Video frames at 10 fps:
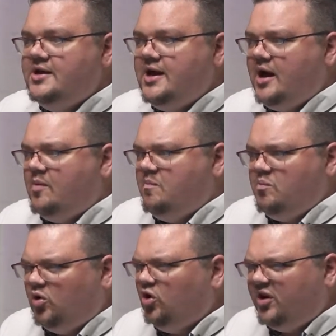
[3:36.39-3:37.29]

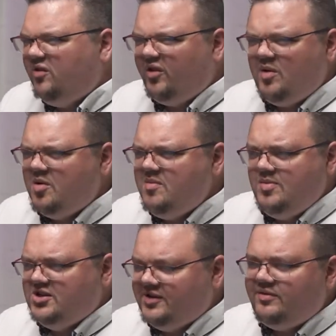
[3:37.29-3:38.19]
We're looking for about
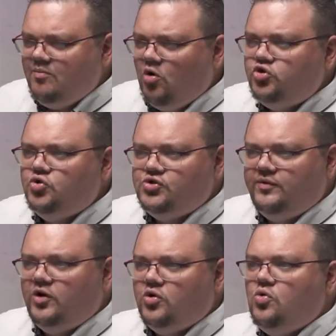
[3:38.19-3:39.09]
maybe 7 modules
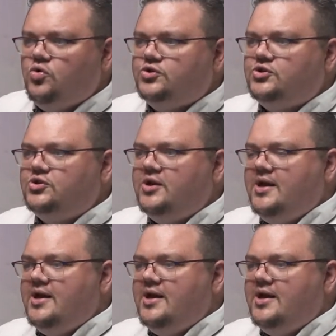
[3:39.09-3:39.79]
of our course.